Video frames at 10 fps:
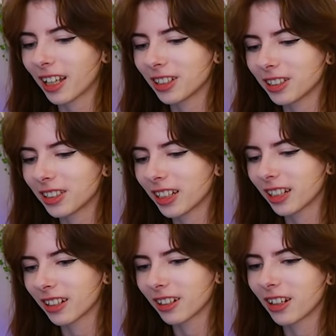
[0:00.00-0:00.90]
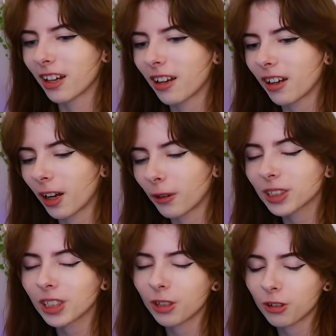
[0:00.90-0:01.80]
I didn't, I
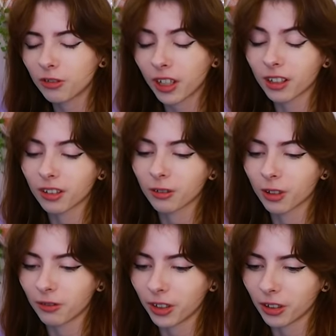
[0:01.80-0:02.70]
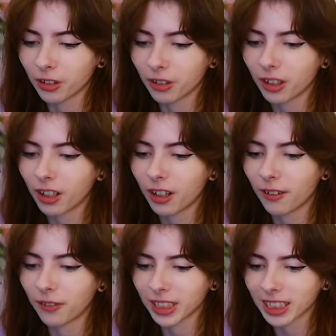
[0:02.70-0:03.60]
wasn't a huge fan of the reveal
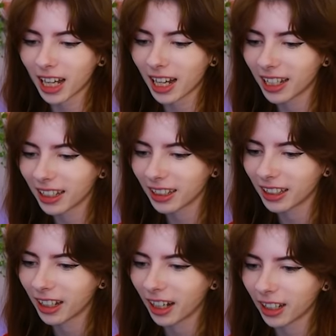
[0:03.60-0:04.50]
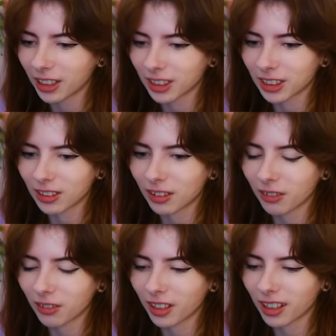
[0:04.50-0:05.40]
of this guy. I just,
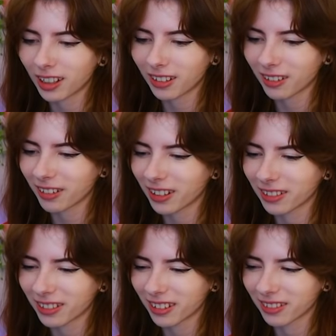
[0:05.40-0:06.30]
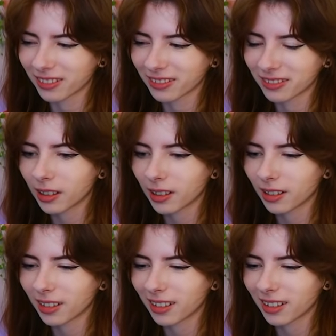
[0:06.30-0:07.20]
I don't, I don't know.
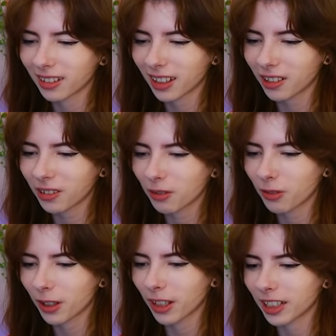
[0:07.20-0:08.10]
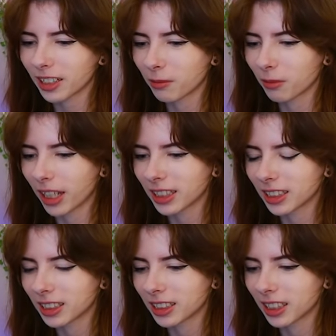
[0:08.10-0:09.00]
Uh, I don't know if I liked him less
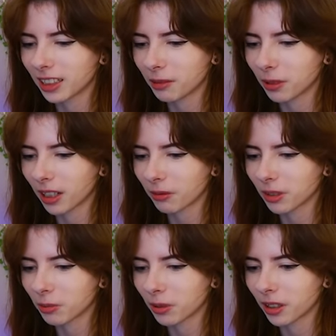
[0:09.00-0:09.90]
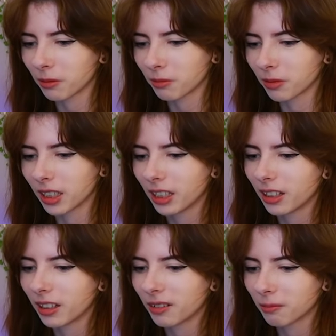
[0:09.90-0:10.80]
than Cindy, but I'm gonna put him
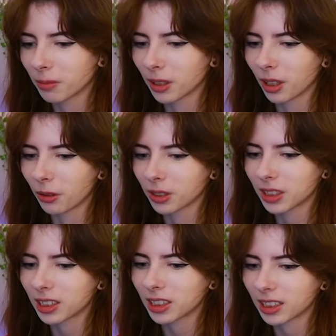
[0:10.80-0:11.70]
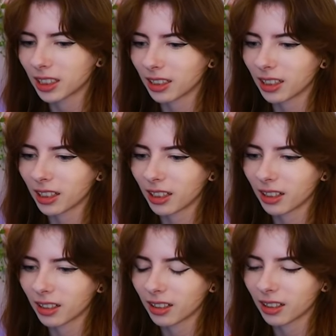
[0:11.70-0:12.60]
below
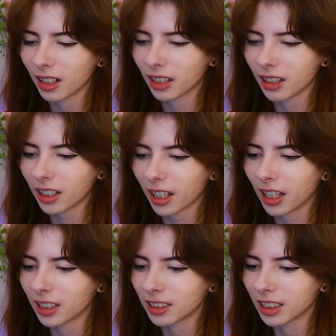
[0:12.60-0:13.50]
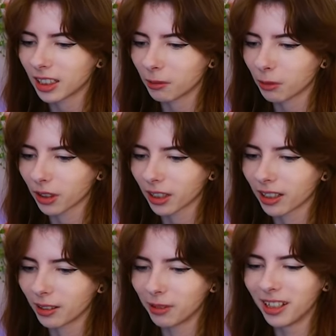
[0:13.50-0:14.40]
Cindy. I think I hated Cindy more than
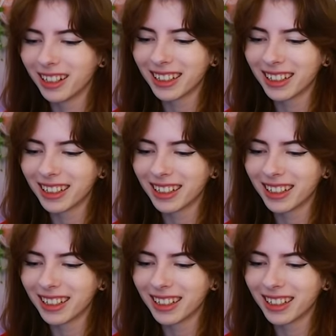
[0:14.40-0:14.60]
him.